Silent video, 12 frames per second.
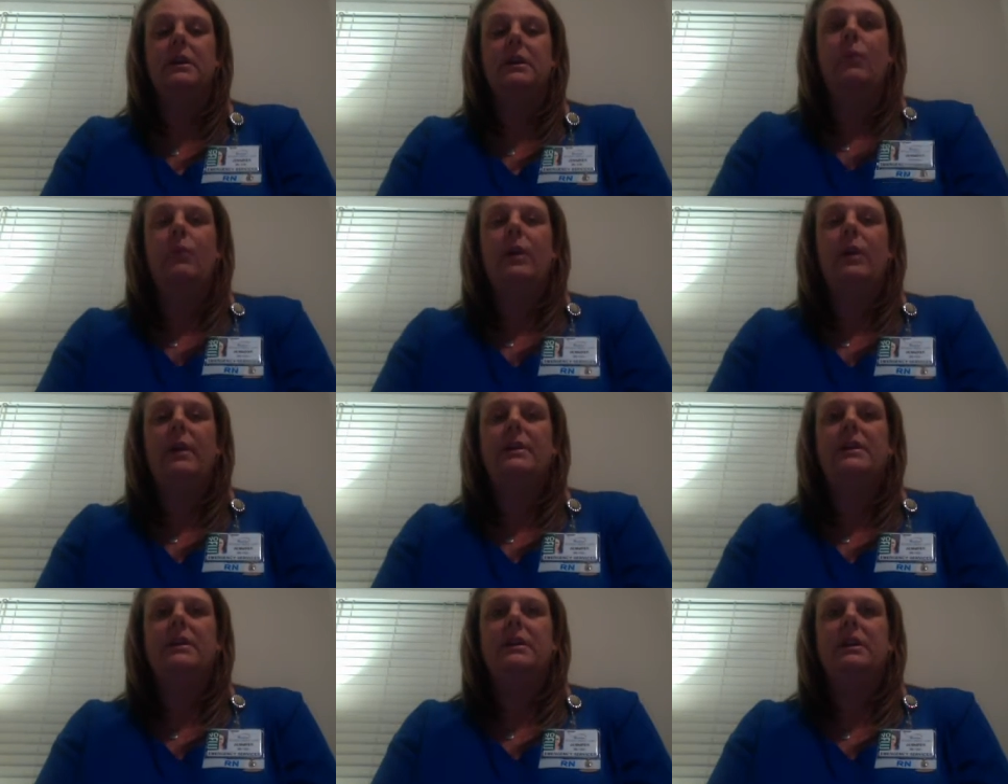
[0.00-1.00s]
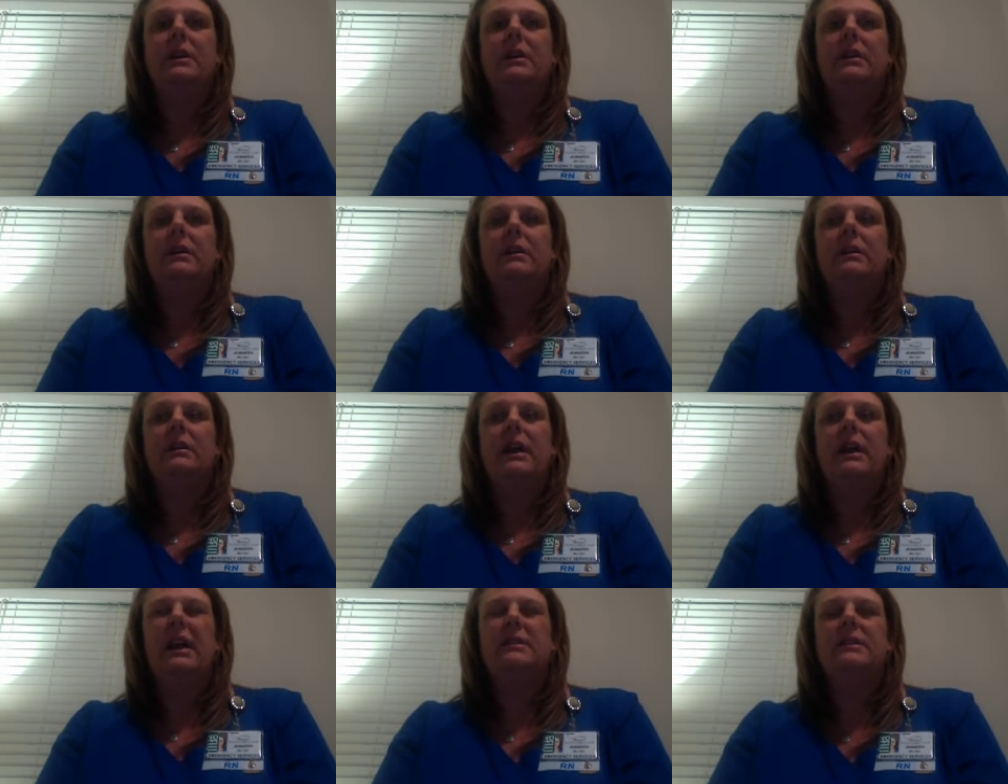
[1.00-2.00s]
Women
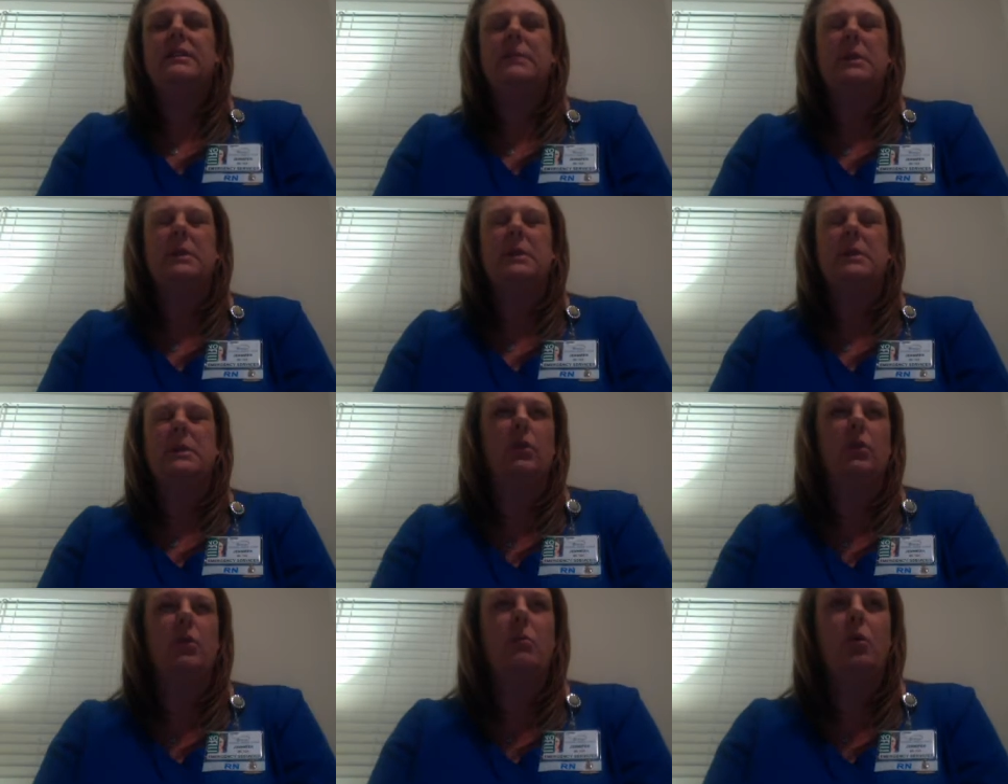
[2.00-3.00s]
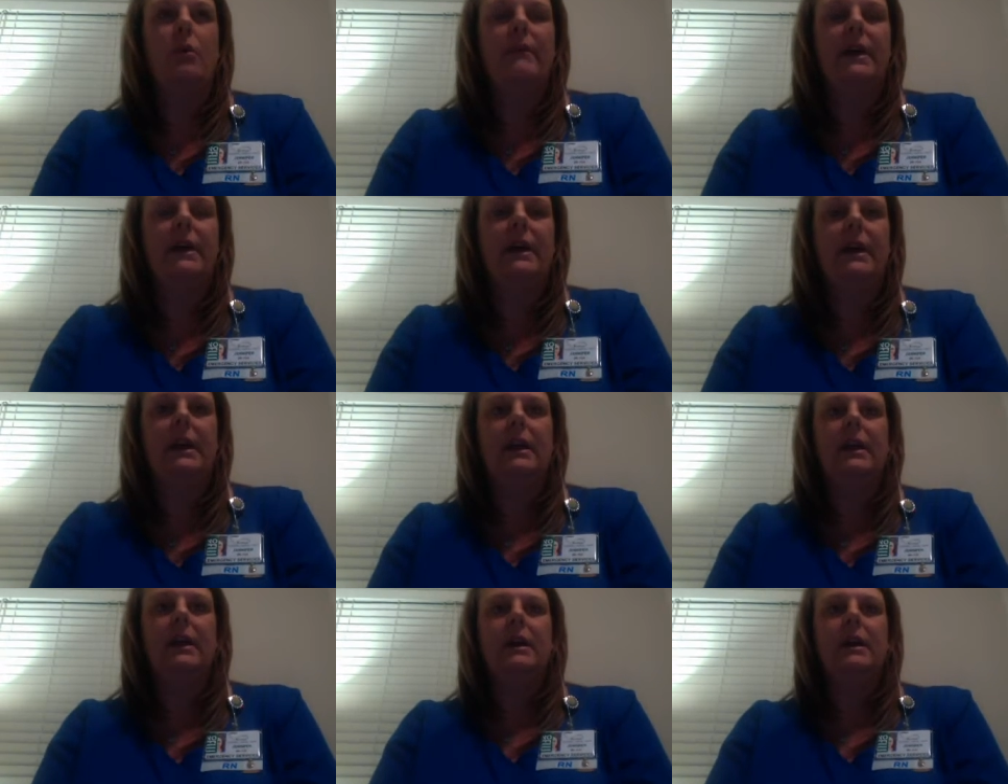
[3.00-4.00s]
symptoms are a little more vague,
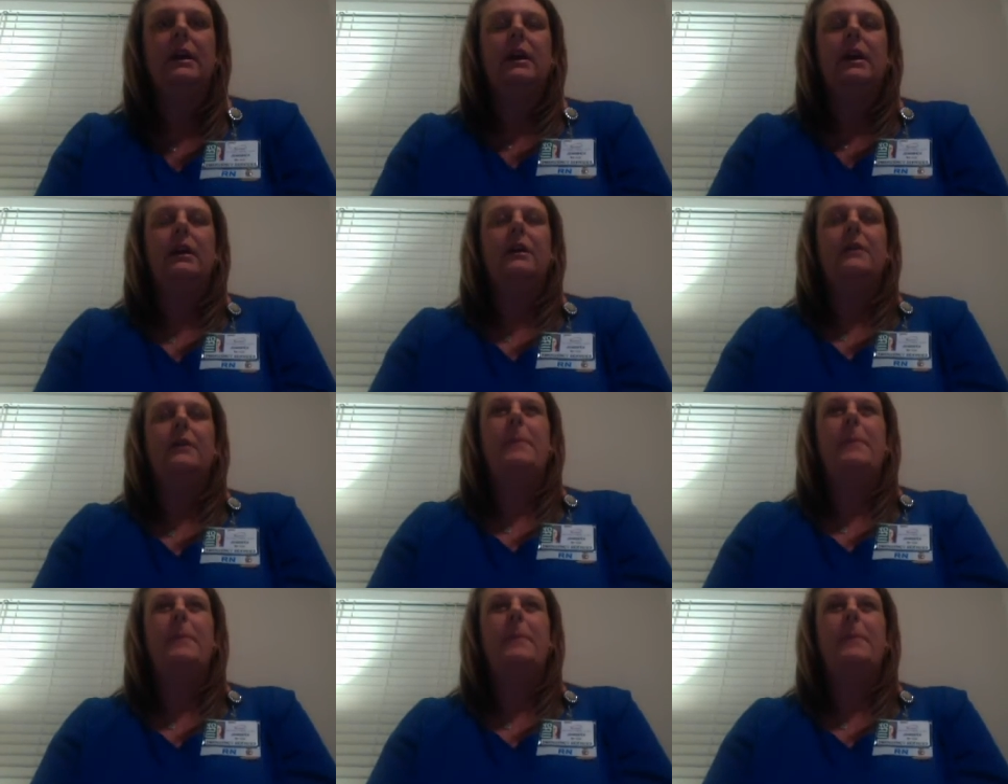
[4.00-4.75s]
and